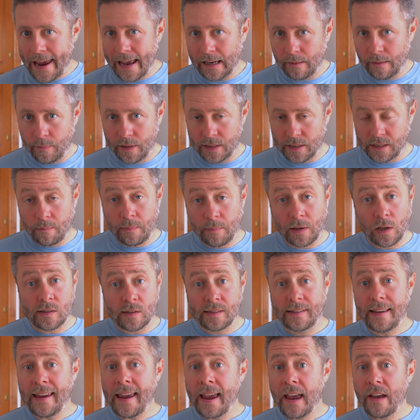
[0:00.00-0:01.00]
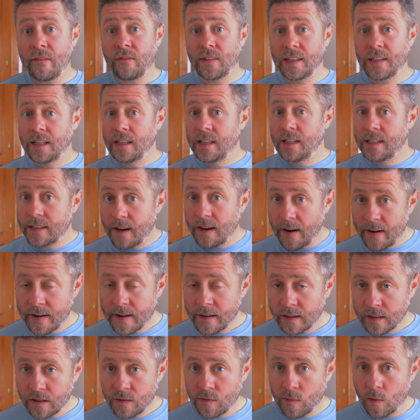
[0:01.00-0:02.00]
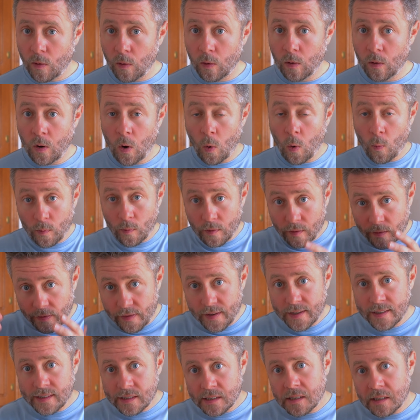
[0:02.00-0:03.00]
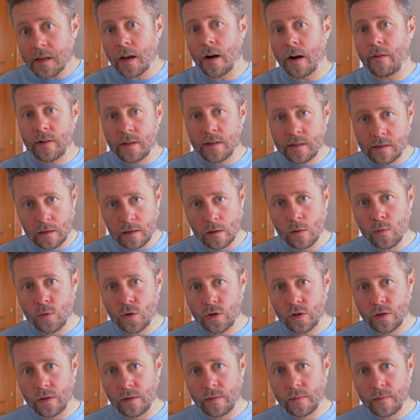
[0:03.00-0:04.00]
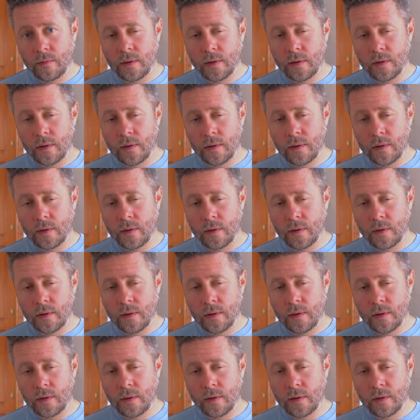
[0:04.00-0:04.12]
admins because they have the entire control over this current solution.